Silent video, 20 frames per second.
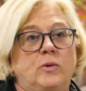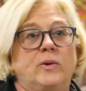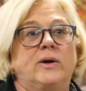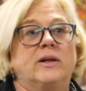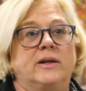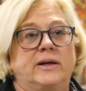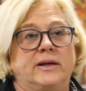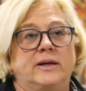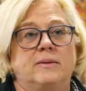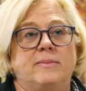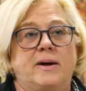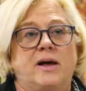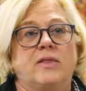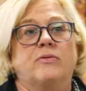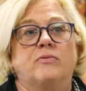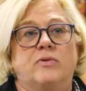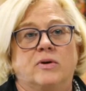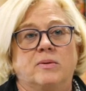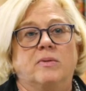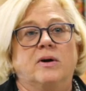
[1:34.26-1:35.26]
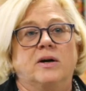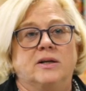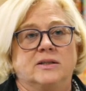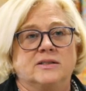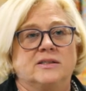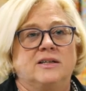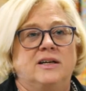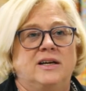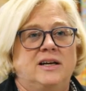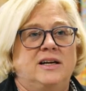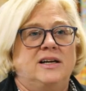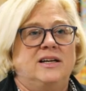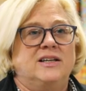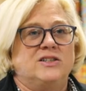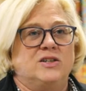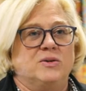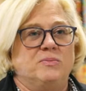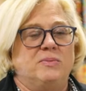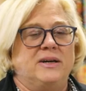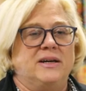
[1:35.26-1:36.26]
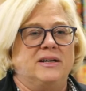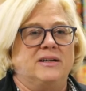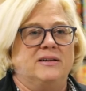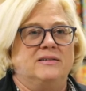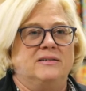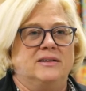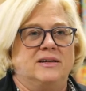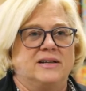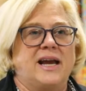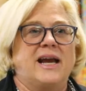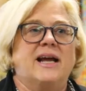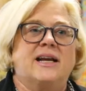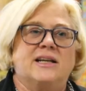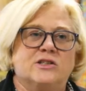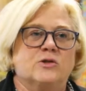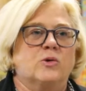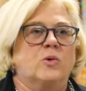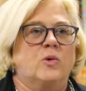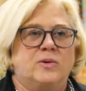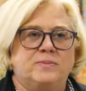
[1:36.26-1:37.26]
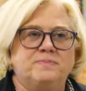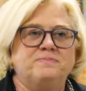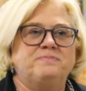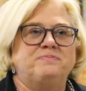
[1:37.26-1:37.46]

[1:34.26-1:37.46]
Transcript: quickly in about three months to be in a candy store.